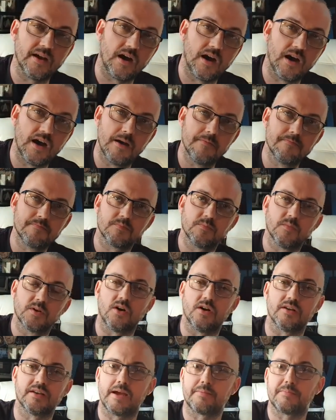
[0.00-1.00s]
Um, We've
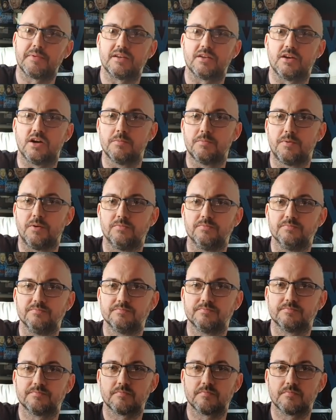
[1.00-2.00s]
got a name that noble.
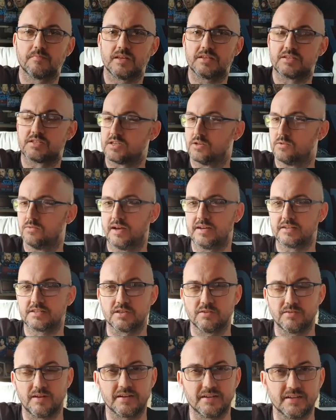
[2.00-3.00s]
It's too late. It's
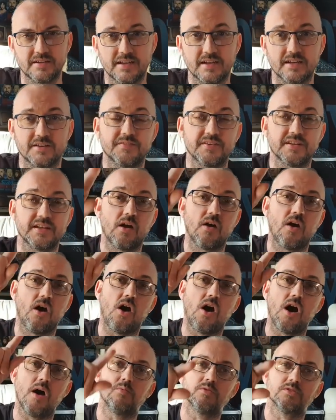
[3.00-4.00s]
too late near the end of the video.
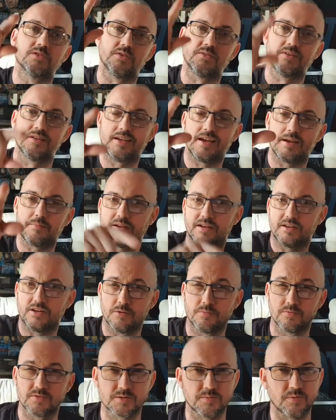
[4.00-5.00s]
I will do the name that
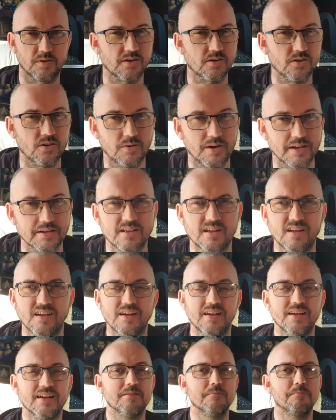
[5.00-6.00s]
noble tomorrow. Got one.
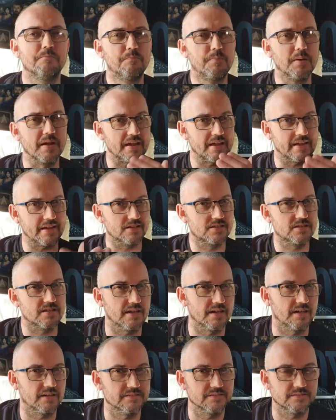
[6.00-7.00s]
Bit
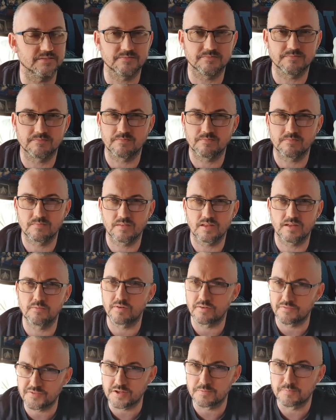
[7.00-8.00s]
easier. There were
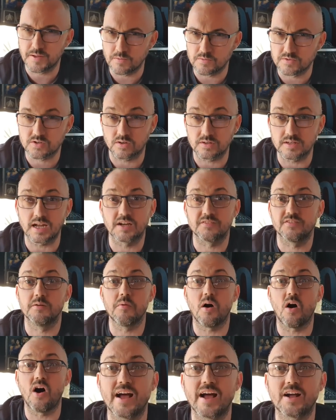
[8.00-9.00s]
a few people's got none of
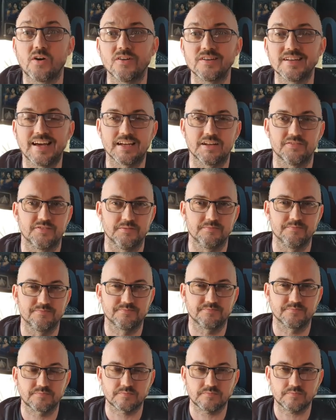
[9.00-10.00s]
them. got none of them.
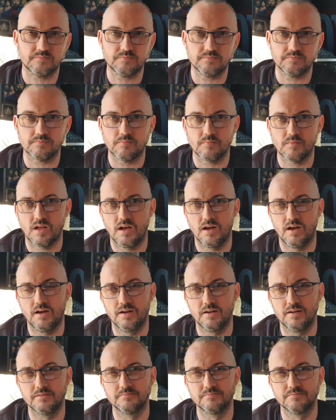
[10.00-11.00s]

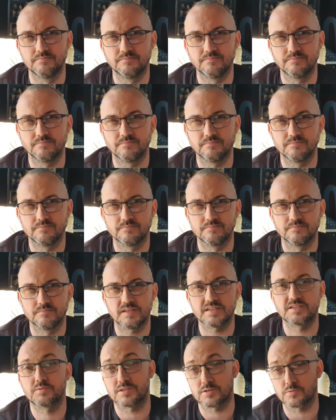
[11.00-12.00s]
Um,
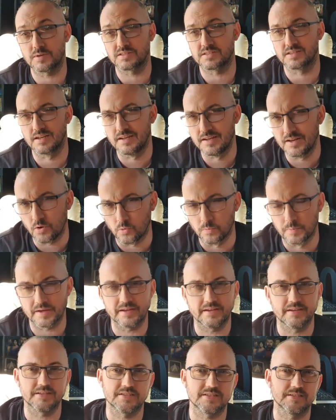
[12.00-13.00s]
this this one's a little bit
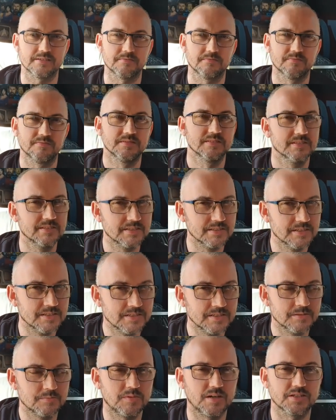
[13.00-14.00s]
easier.
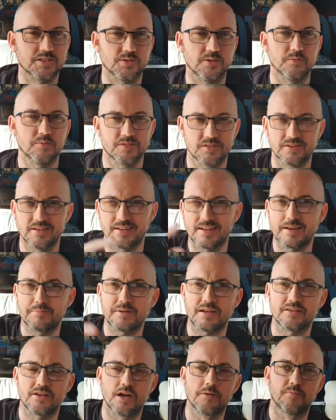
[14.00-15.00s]
I'll do it. We'll do the name
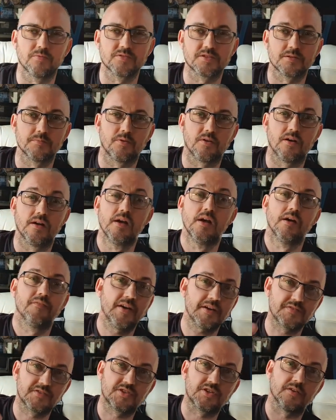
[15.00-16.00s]
that noble tomorrow.
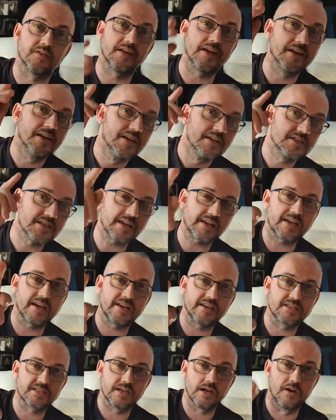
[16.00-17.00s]
Thanks for tuning in. Take care
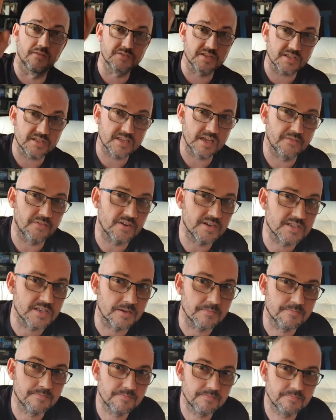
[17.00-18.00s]
yourselves. See you very
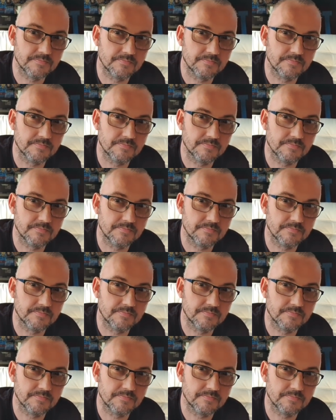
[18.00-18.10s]
soon.